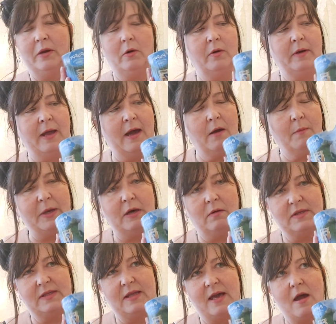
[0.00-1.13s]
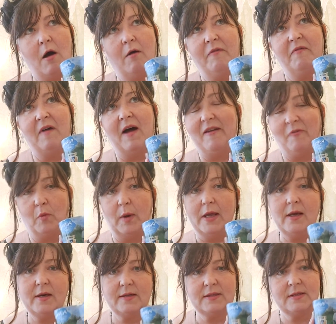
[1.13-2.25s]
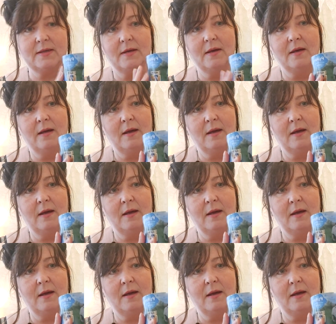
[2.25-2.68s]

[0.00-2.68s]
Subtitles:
you know, now, because they are 5 weeks.